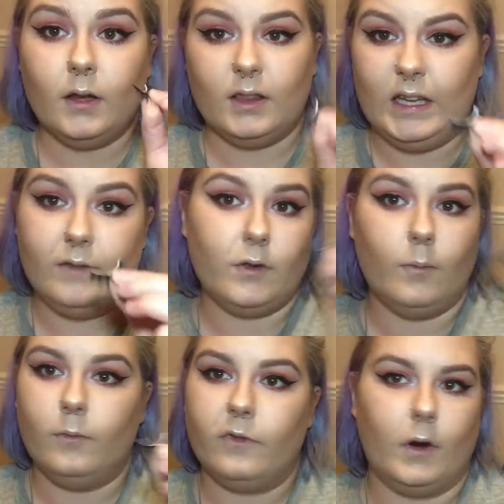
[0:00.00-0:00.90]
Leave
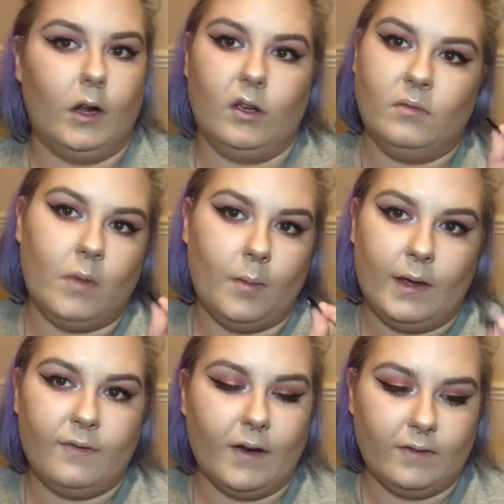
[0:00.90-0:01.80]
them for a good
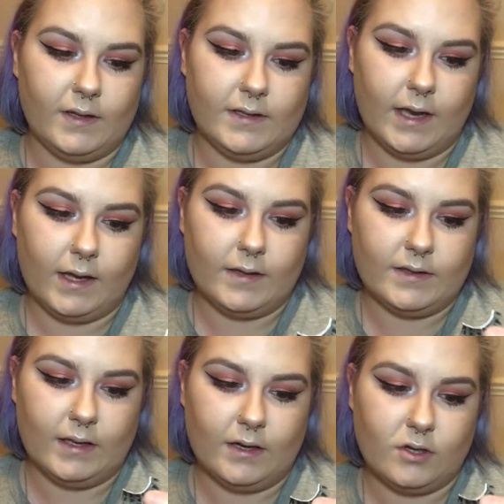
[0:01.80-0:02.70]
maybe 15
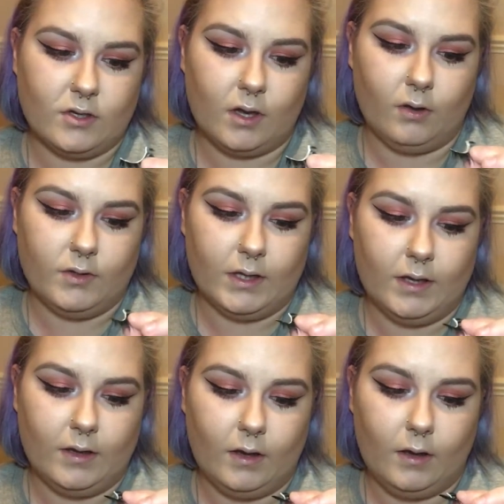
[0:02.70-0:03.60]
seconds, and this just allows
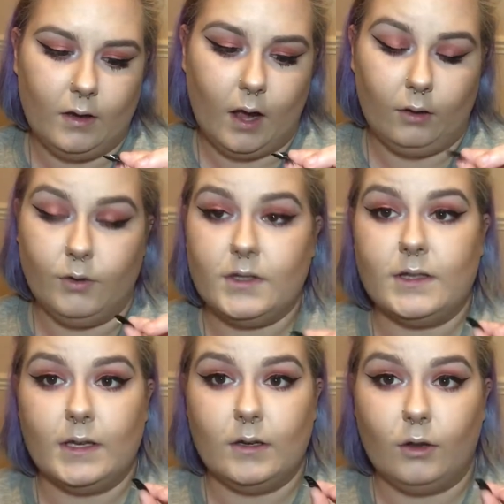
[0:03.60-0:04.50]
the
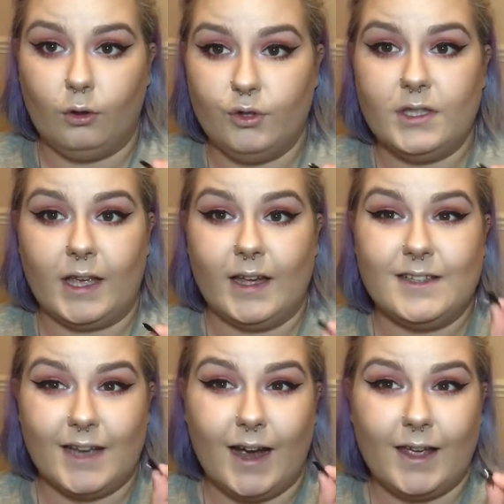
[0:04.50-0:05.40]
glue to
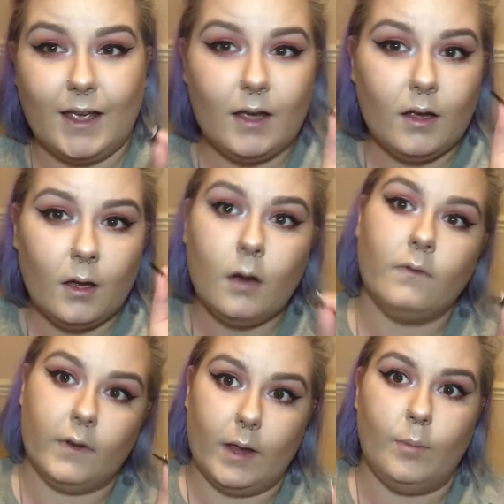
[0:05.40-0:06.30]
get tacky,
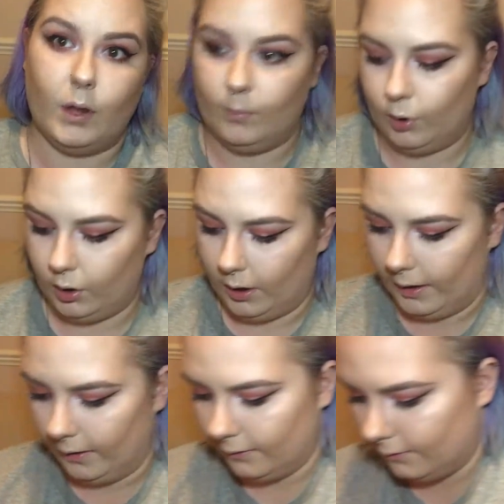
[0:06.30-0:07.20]
for then put them on your eye.